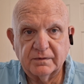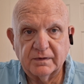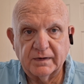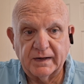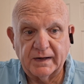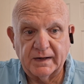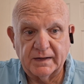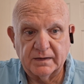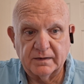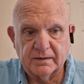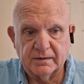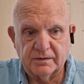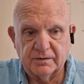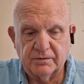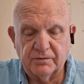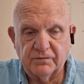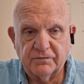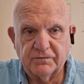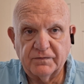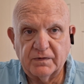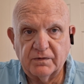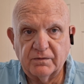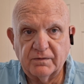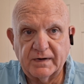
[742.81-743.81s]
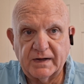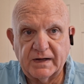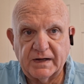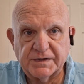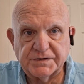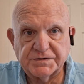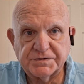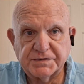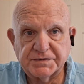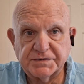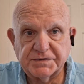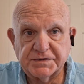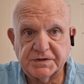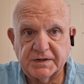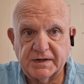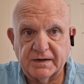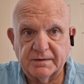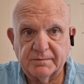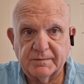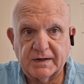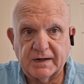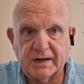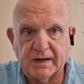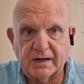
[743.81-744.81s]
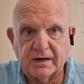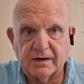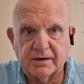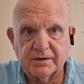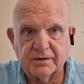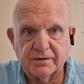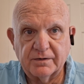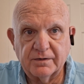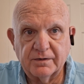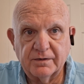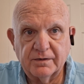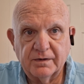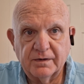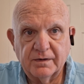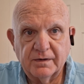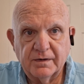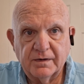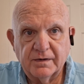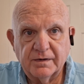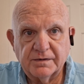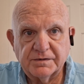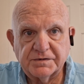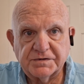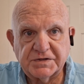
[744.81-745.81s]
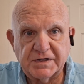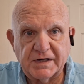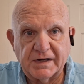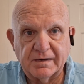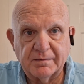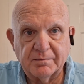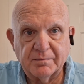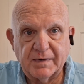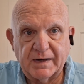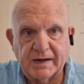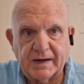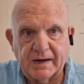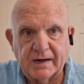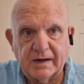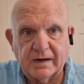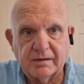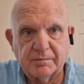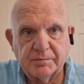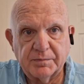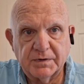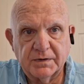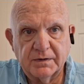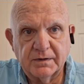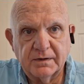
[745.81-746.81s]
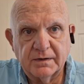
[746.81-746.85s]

and the new phone has the same calendar, same app,